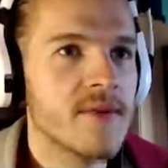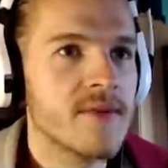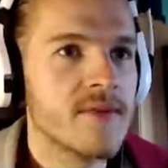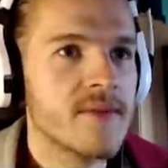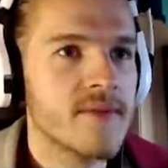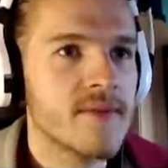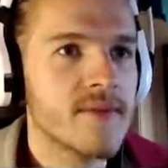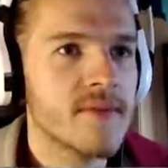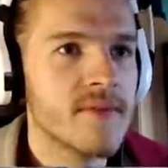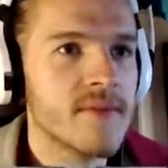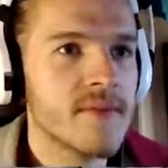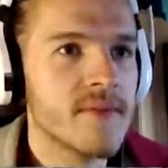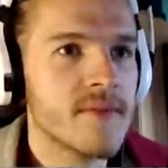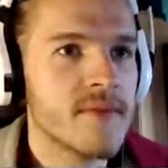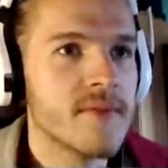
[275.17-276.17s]

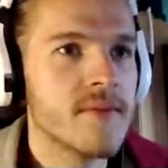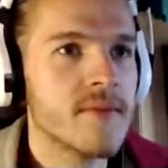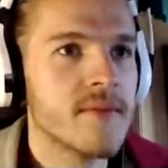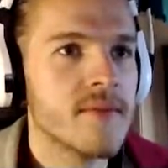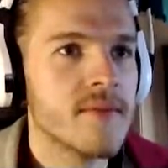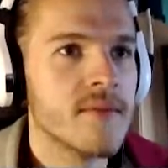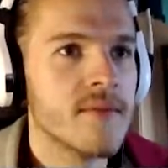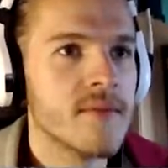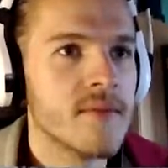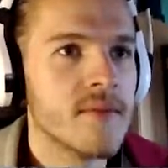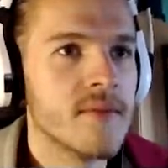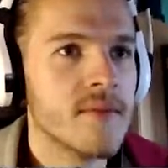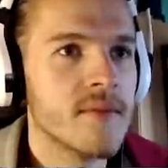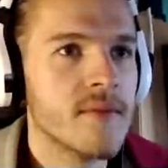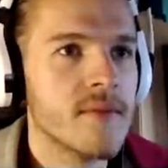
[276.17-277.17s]

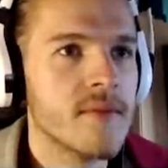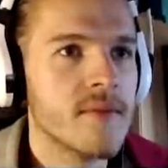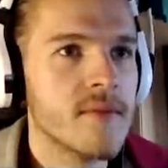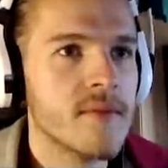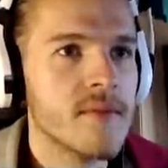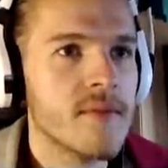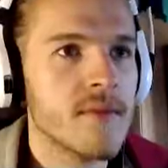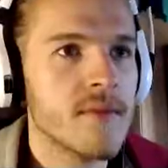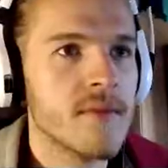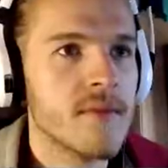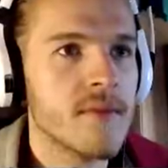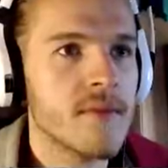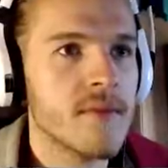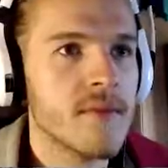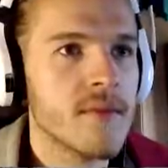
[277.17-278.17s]

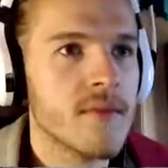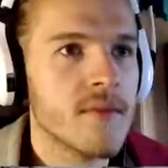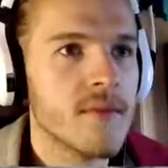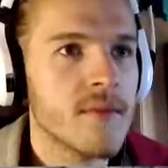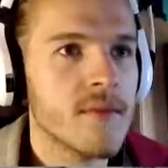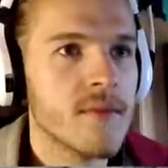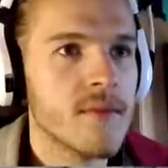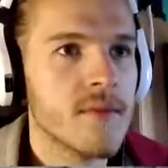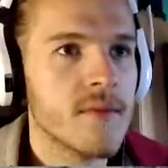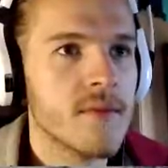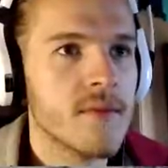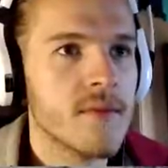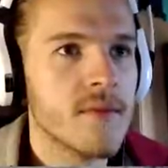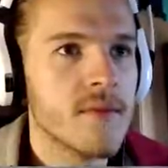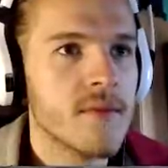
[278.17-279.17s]

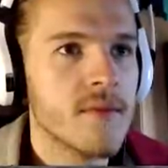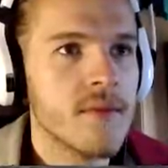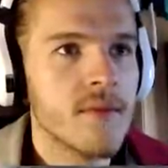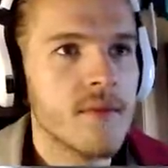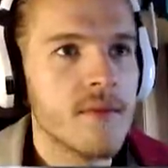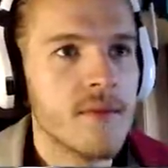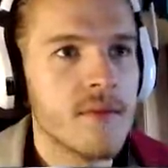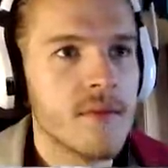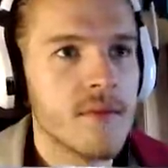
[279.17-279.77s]
(silence)